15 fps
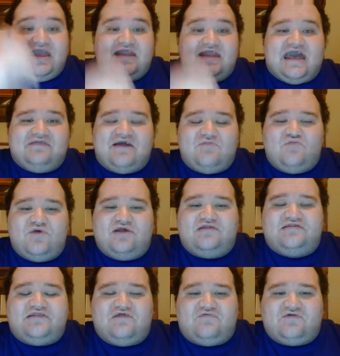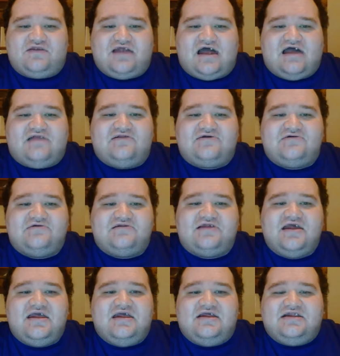I had them with silver
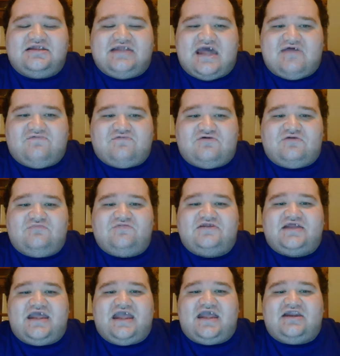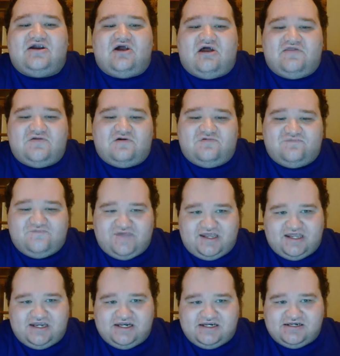dollars, severums, and other
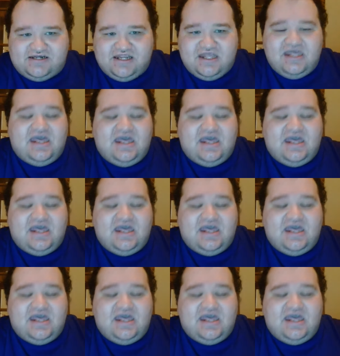fish.